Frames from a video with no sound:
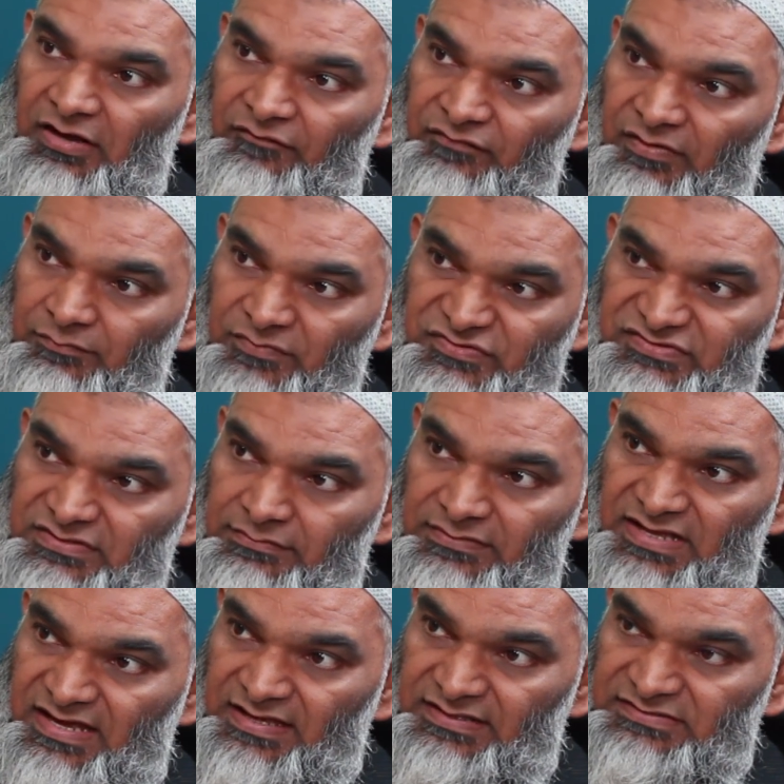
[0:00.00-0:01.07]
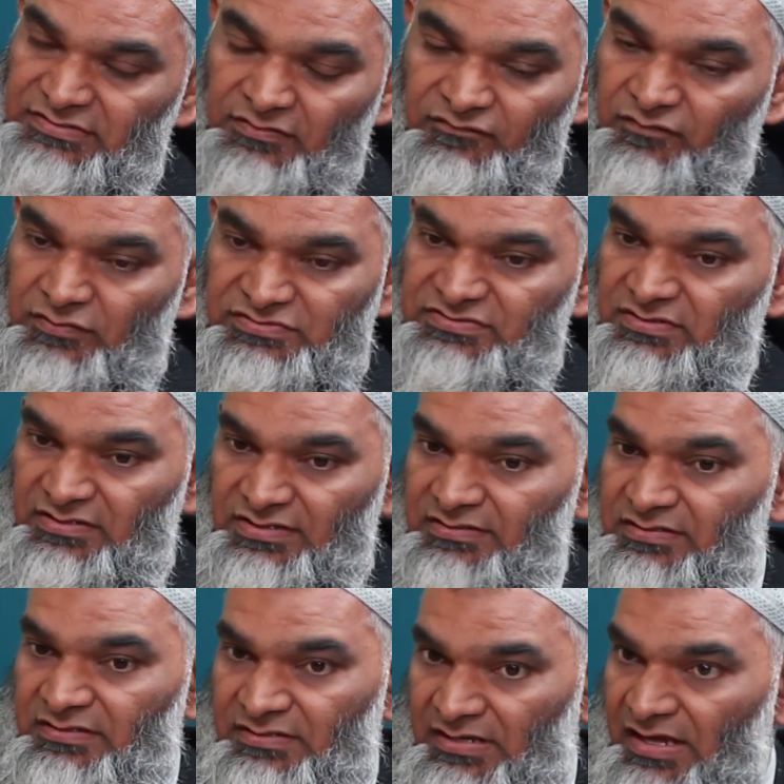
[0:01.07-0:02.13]
from Muslim lands. Unfortunately, it
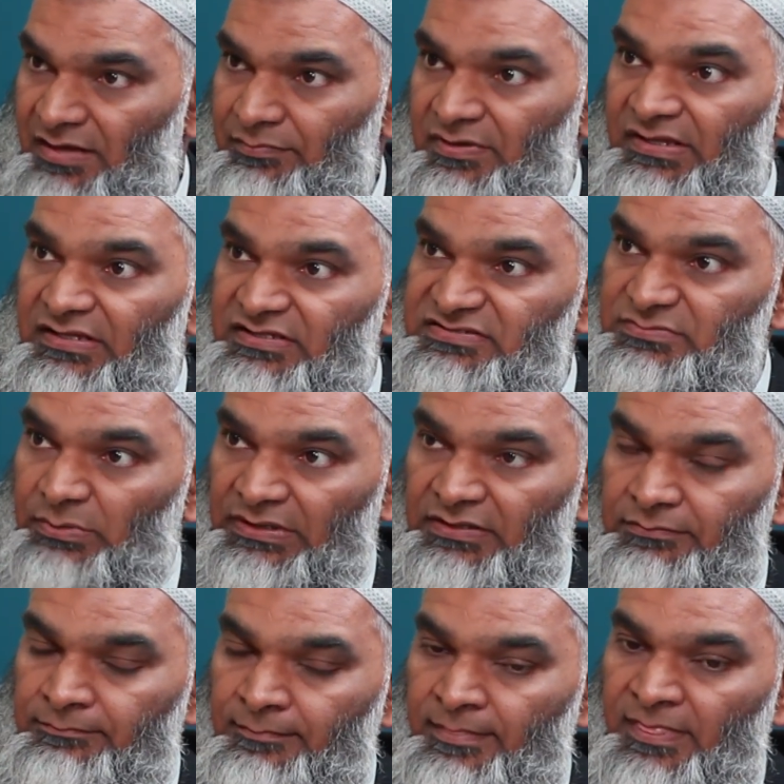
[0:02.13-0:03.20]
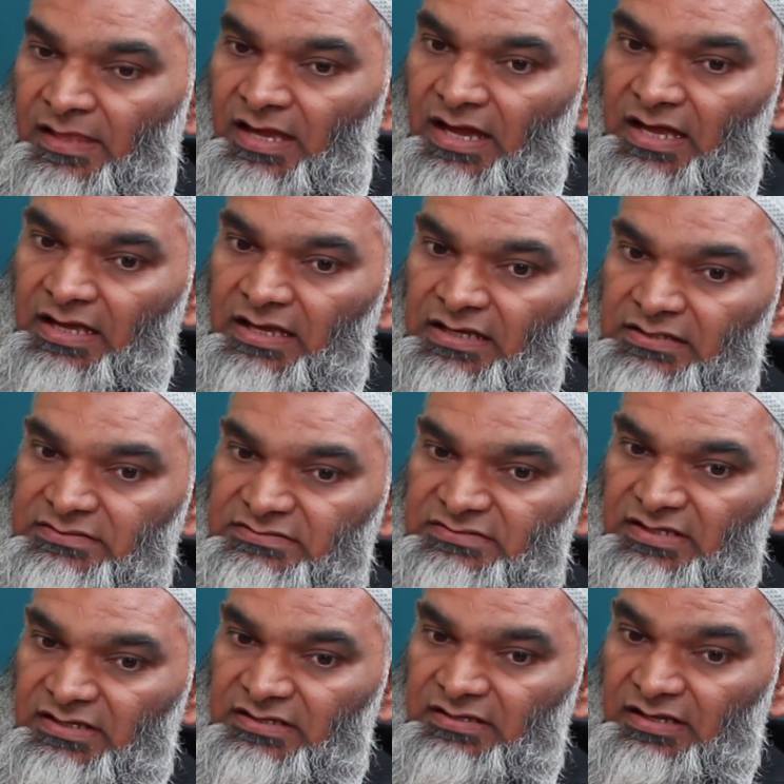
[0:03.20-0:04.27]
didn't happen this way,
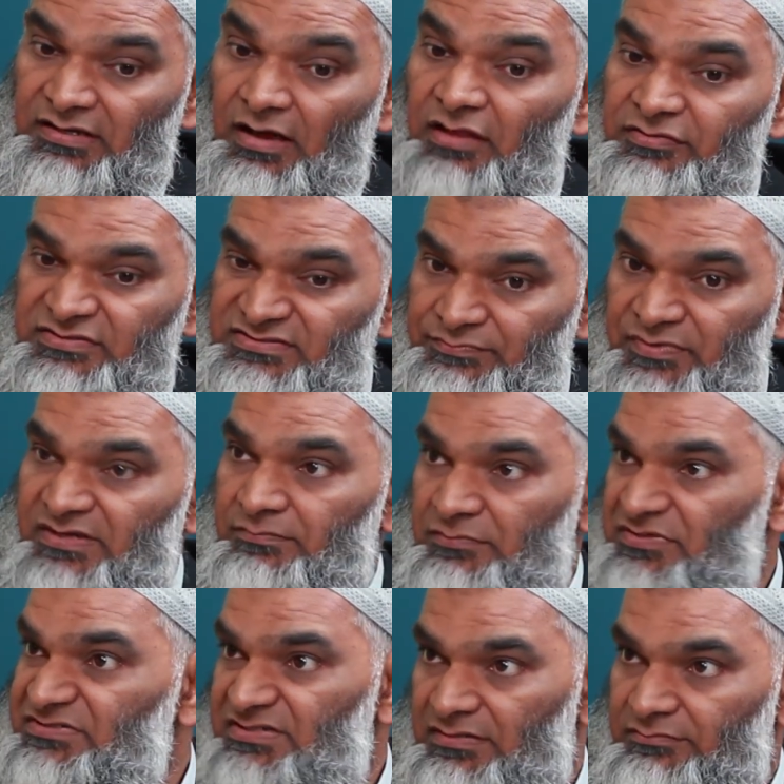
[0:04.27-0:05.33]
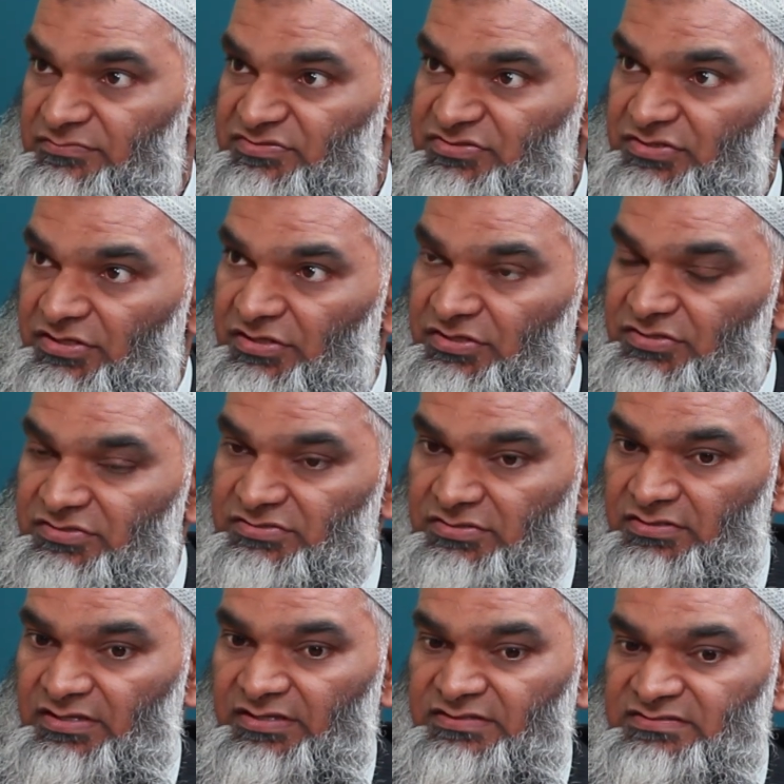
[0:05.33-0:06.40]
and others beat Muslims
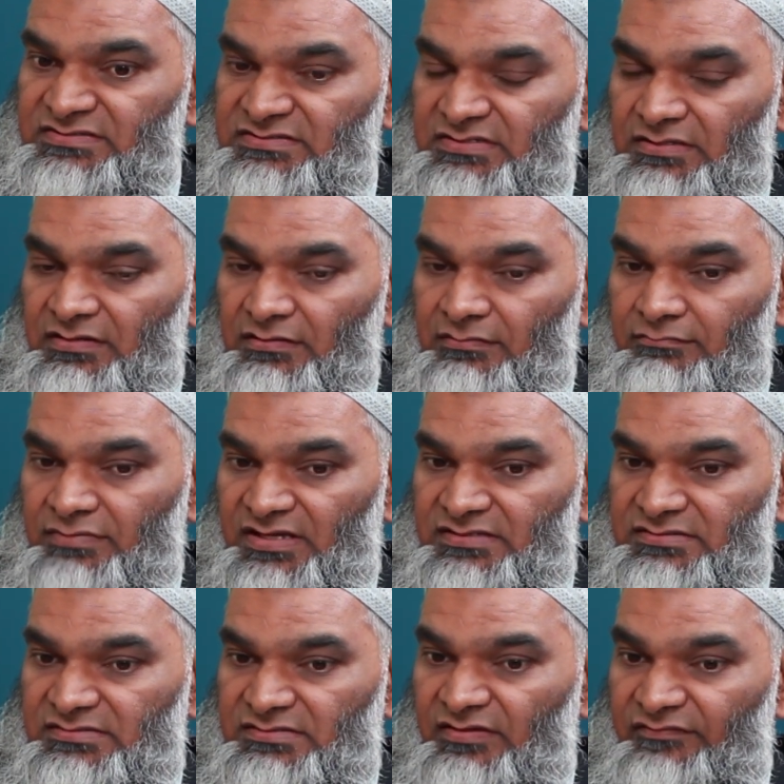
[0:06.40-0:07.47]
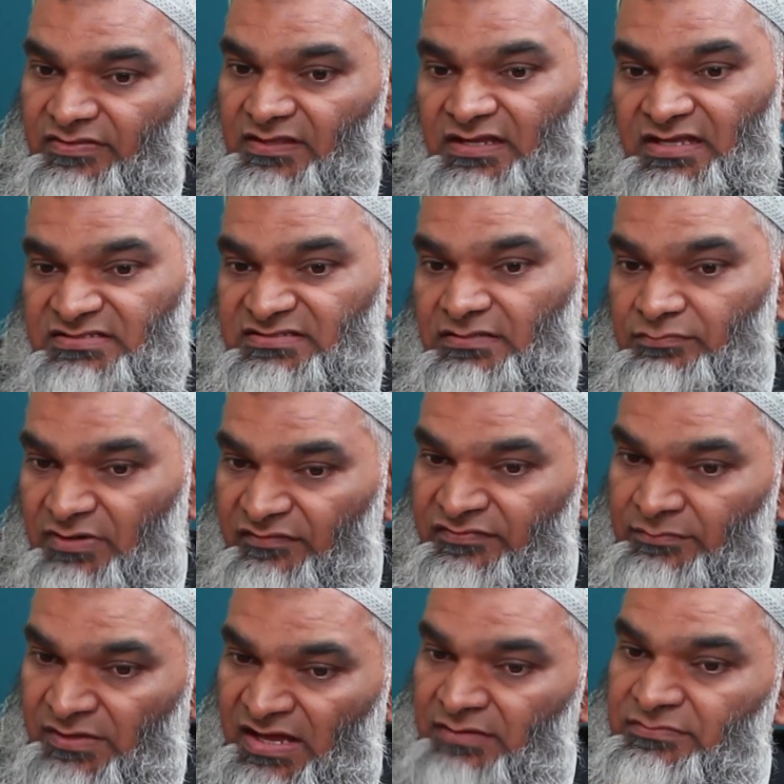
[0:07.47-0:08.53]
to this, but nevertheless, the Prophet
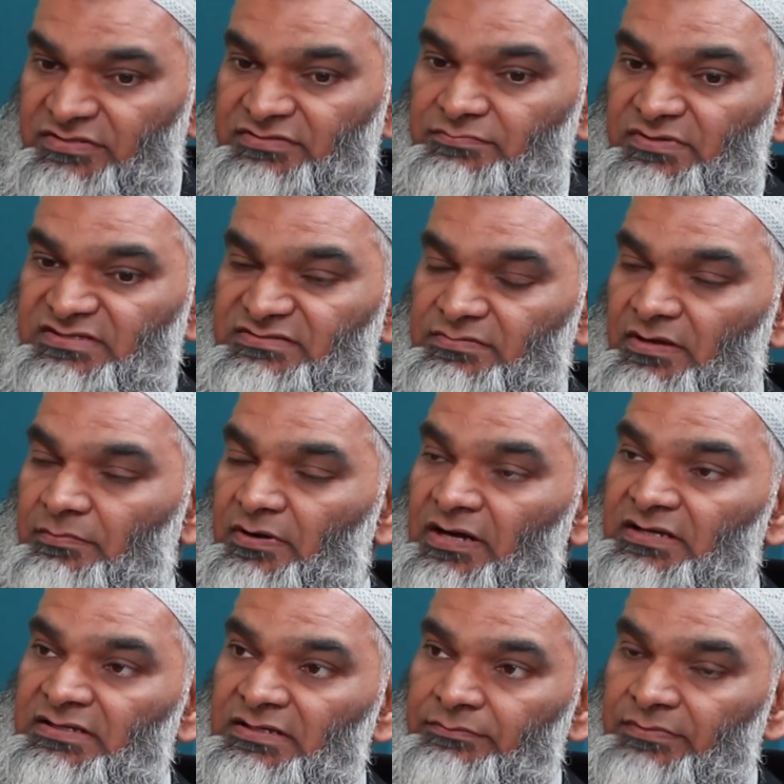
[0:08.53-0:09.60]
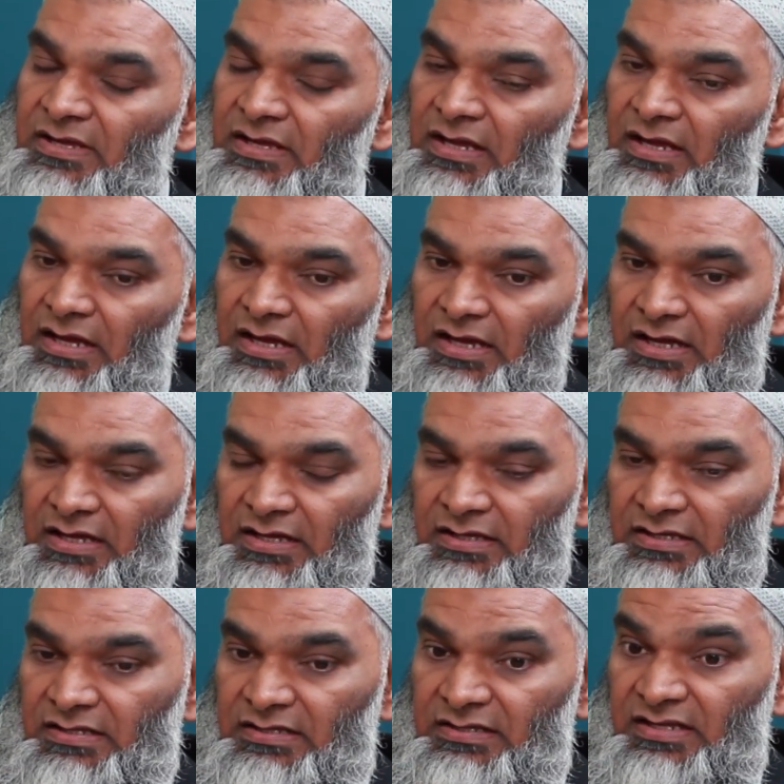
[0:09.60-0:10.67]
Muhammad, peace be upon him,
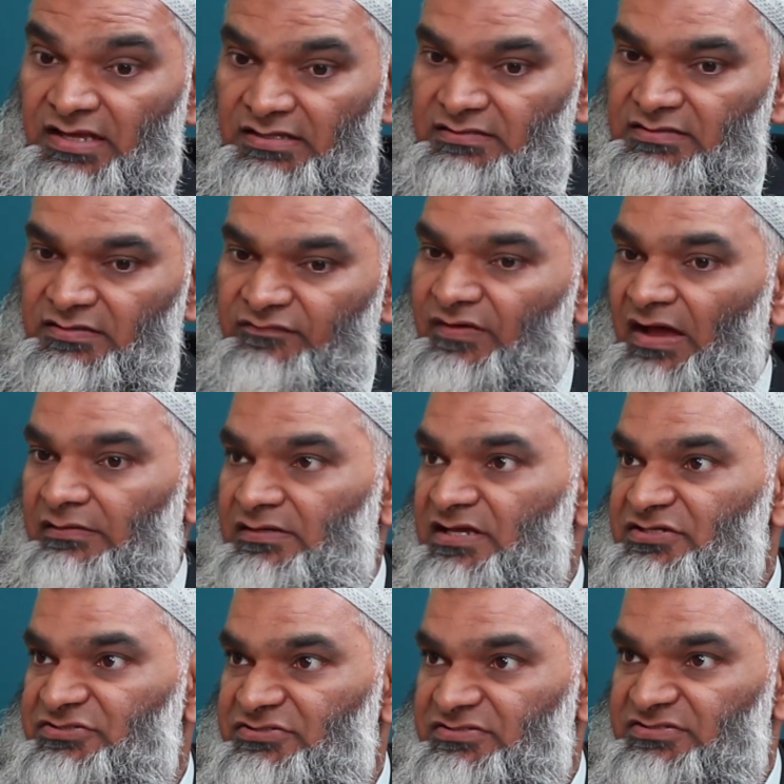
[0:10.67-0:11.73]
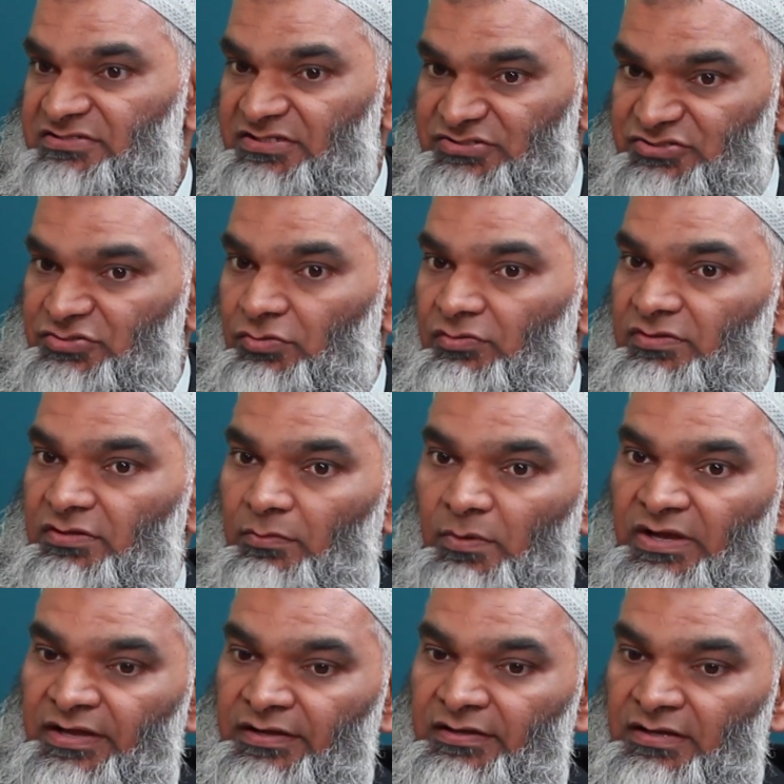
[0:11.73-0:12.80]
laid the foundations and showed the
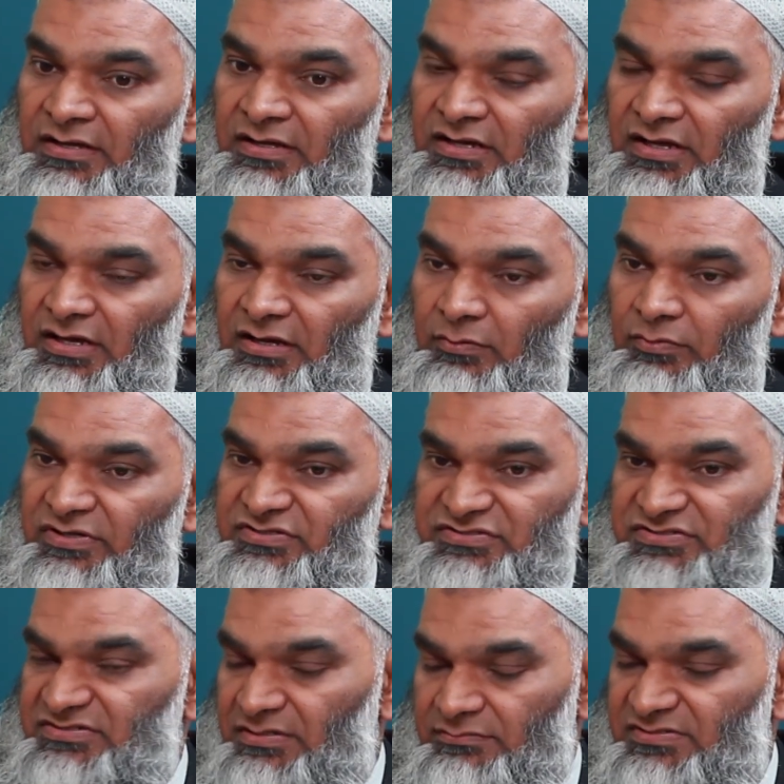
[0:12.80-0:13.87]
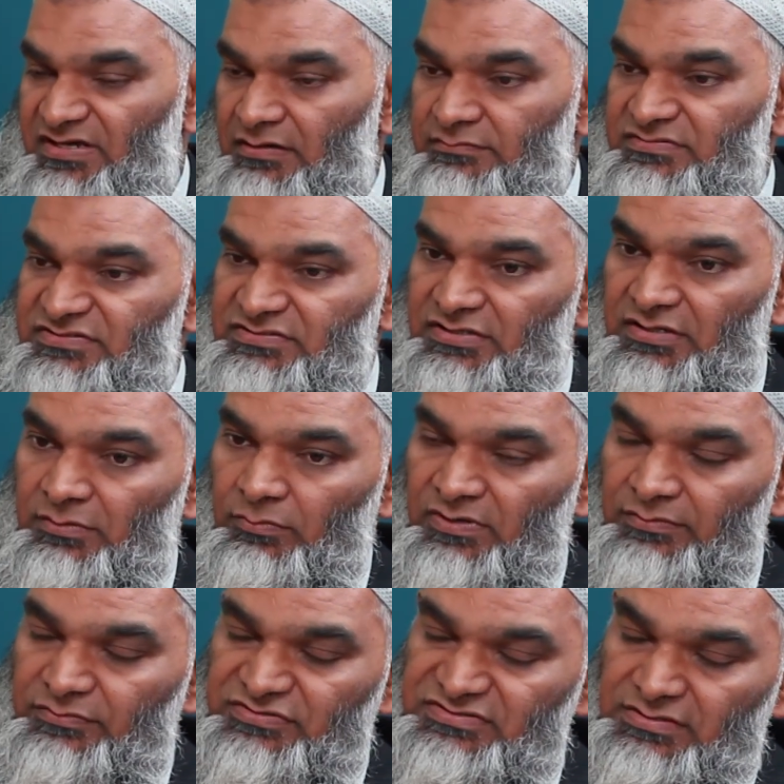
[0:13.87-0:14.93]
way which sometimes
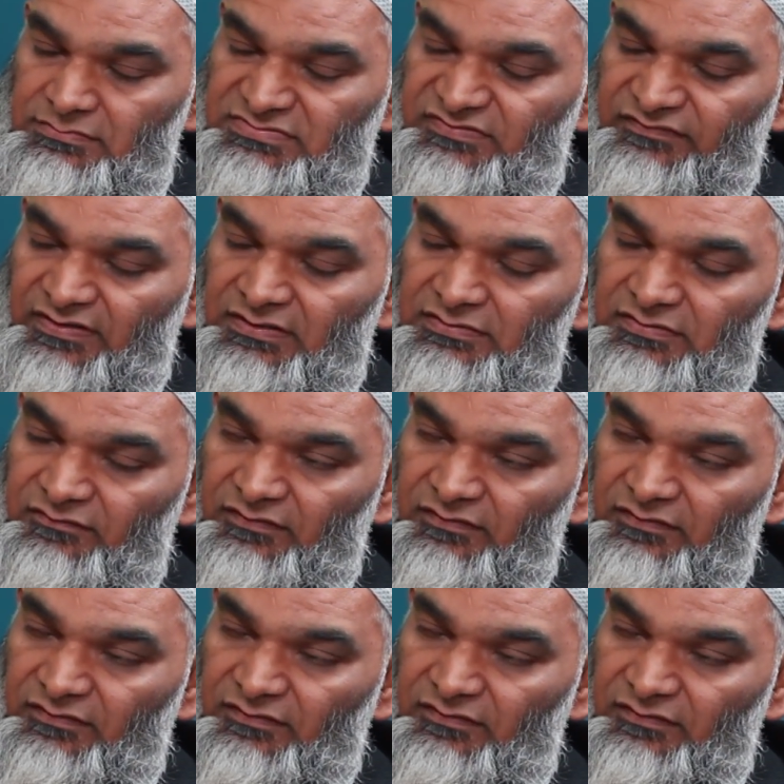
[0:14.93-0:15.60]
we Muslims fail to